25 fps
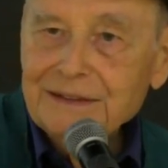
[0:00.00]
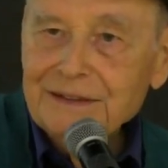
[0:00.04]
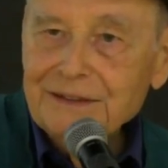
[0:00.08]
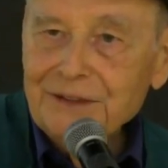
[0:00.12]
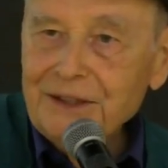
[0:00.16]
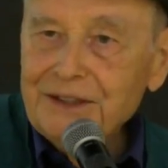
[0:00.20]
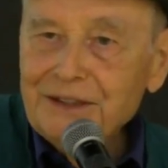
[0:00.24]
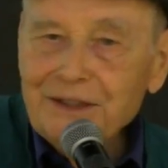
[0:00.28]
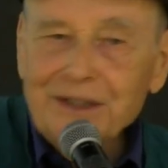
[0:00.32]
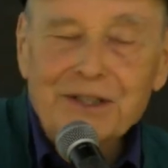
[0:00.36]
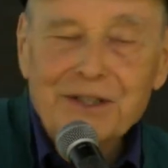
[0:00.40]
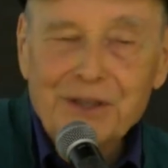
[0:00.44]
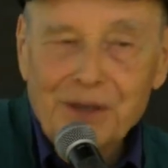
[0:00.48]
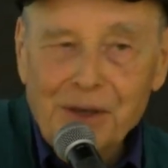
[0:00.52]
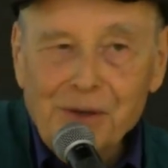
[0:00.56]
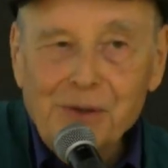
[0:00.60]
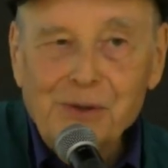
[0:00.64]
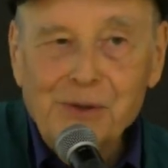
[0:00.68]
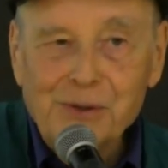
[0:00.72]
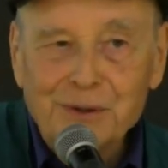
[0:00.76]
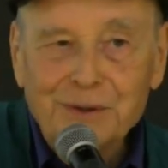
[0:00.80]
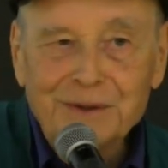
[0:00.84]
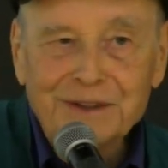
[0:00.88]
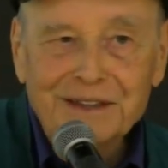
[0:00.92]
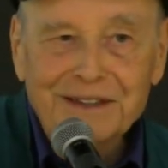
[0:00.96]
not the
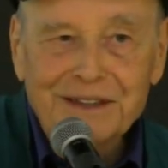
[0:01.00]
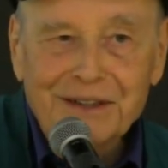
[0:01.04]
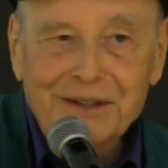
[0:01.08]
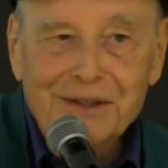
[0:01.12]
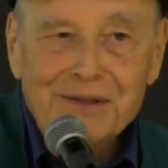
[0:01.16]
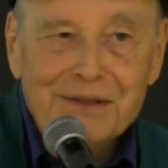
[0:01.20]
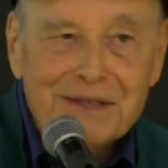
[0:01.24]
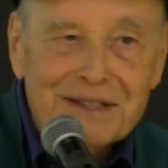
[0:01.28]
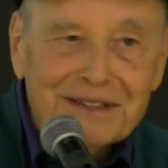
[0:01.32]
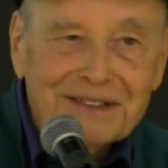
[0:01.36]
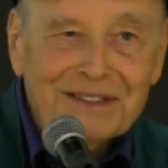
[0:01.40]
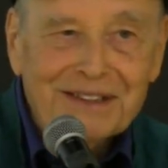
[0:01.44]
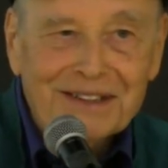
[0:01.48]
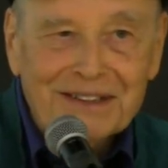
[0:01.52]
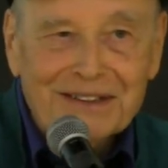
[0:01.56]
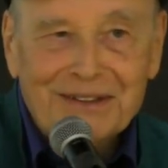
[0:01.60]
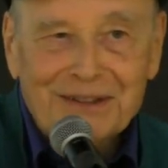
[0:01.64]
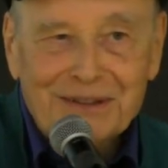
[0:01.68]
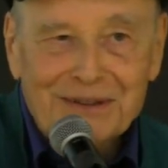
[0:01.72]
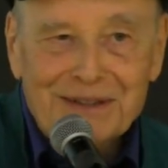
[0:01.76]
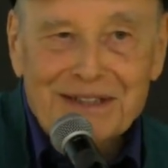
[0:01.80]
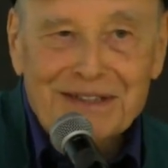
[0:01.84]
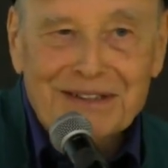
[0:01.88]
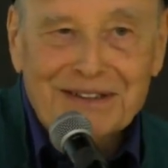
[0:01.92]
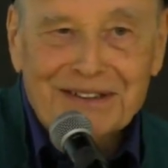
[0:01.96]
known. The known is not
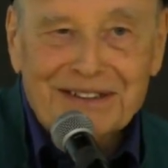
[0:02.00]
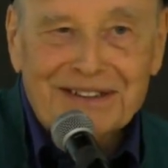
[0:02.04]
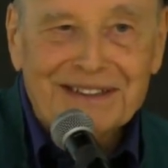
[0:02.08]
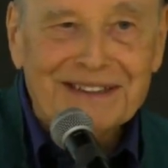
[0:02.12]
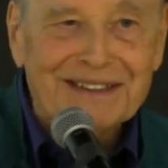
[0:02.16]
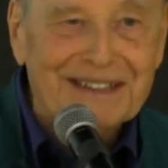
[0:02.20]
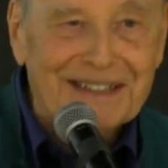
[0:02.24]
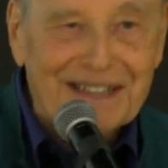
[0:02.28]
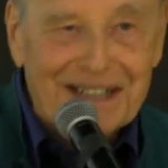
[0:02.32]
so interesting.